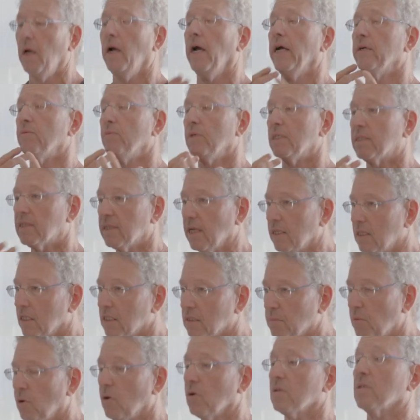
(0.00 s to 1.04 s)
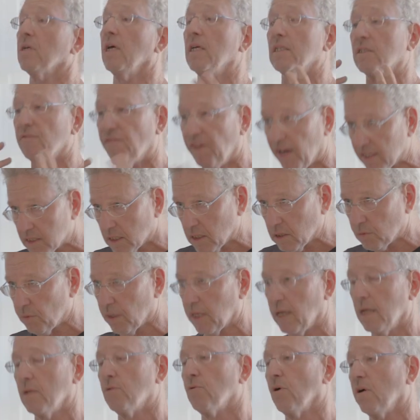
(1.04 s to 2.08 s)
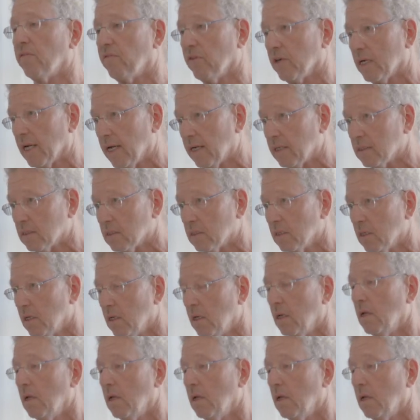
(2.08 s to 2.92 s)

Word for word: and we send these blocks as fast as we can to everyone else.